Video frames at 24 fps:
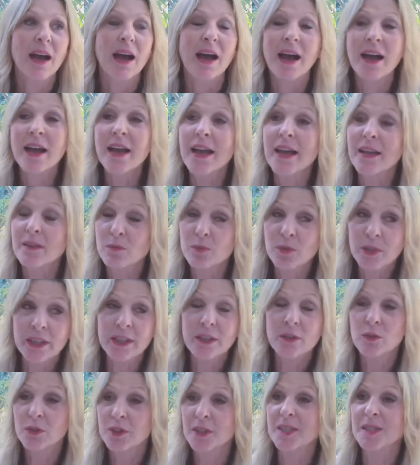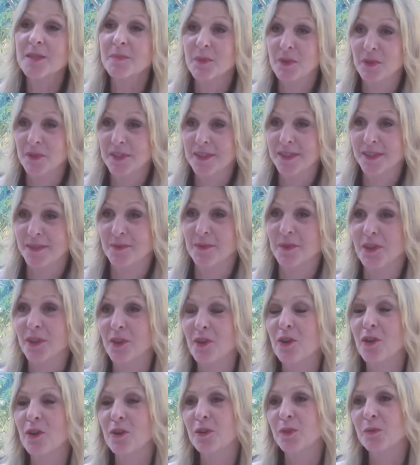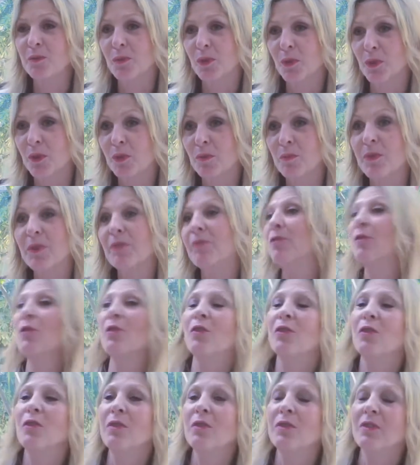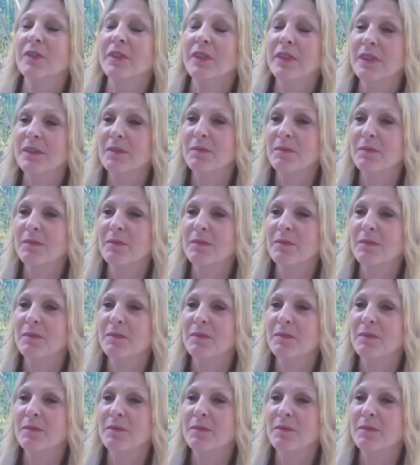I had really good experiences with the golden ball before,